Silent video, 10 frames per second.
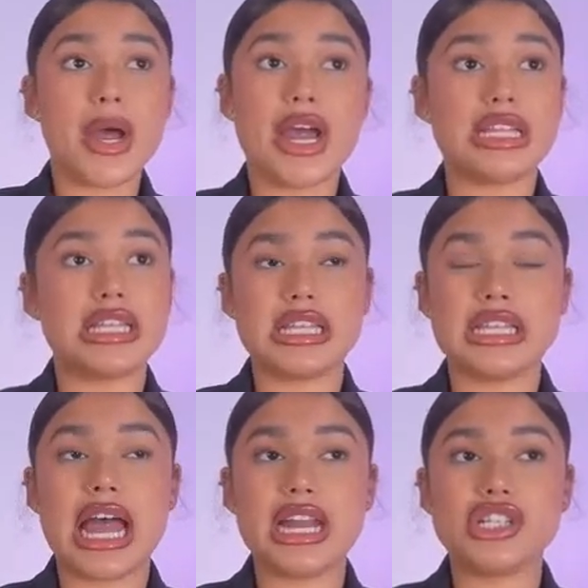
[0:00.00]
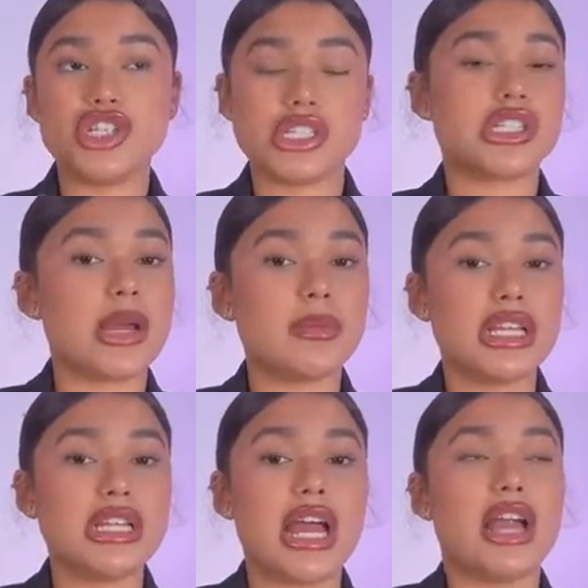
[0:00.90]
But that is just
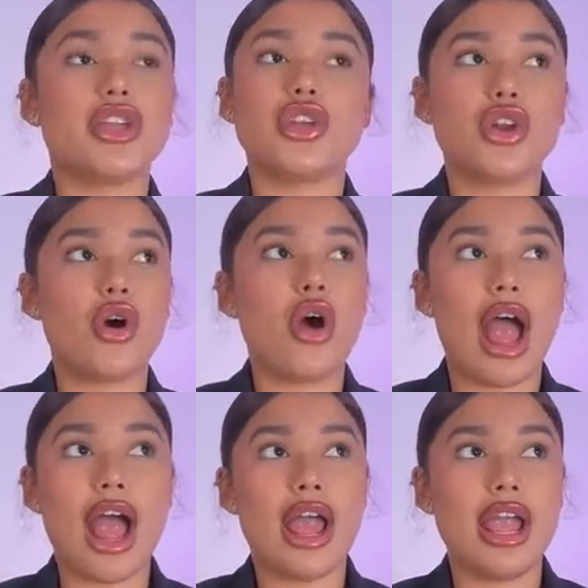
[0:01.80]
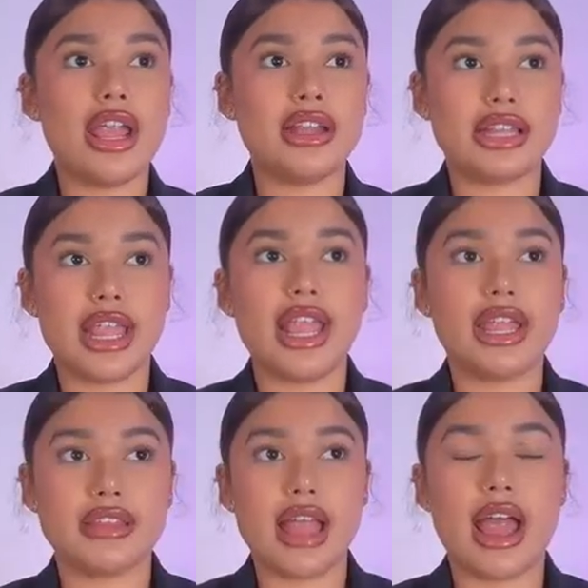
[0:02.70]
something that, I
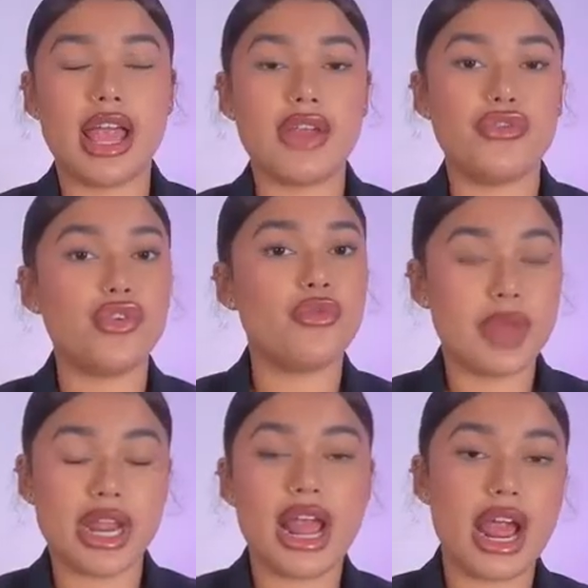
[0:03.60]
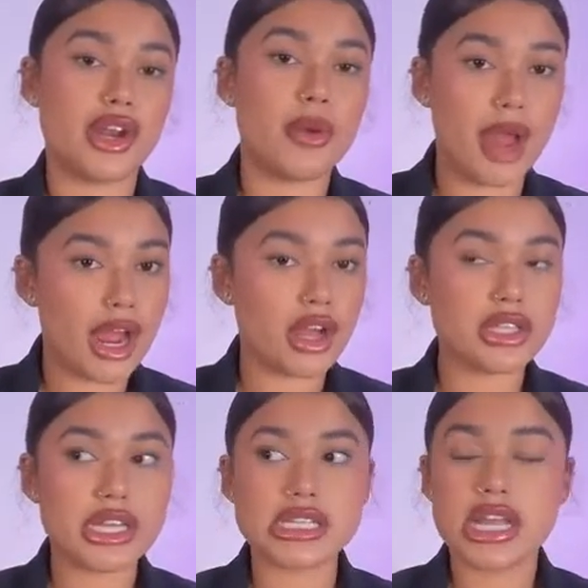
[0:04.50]
think that if you've had your mind
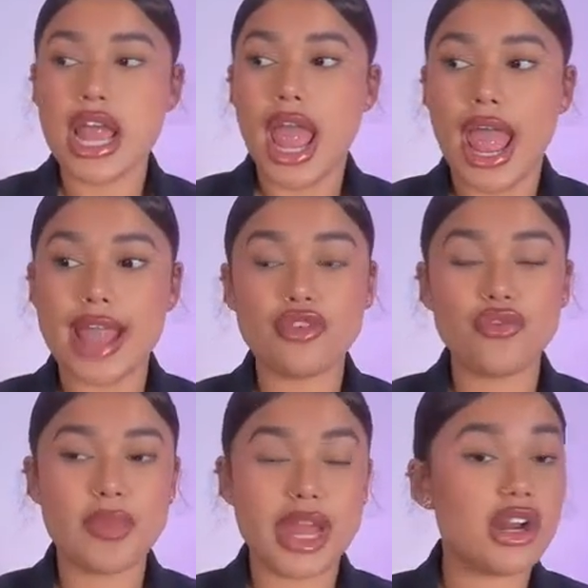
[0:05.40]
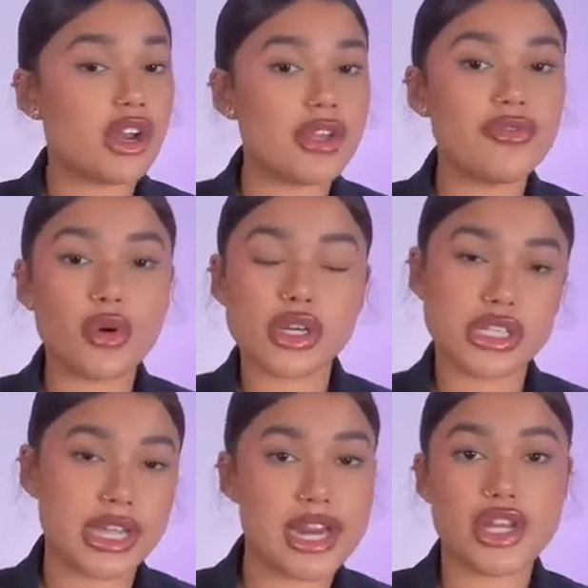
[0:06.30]
on this and you've been looking
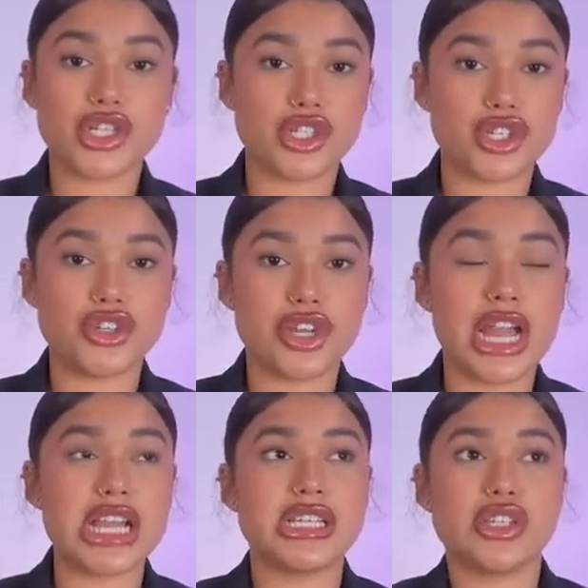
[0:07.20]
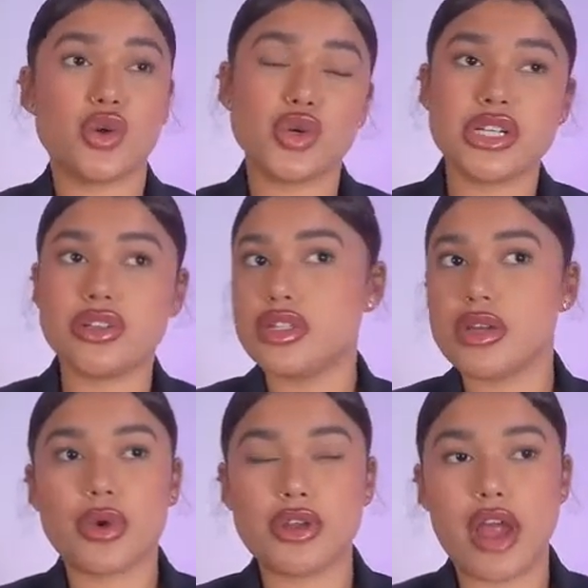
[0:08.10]
forward to getting your surgery, you guys, and the only
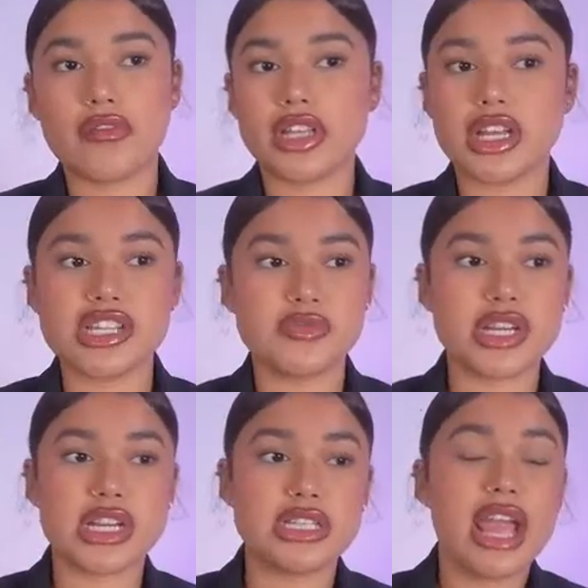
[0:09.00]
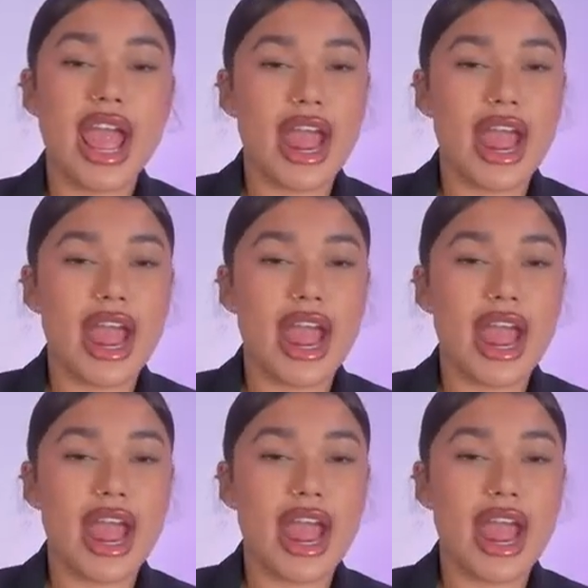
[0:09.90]
reason why you haven't done it is because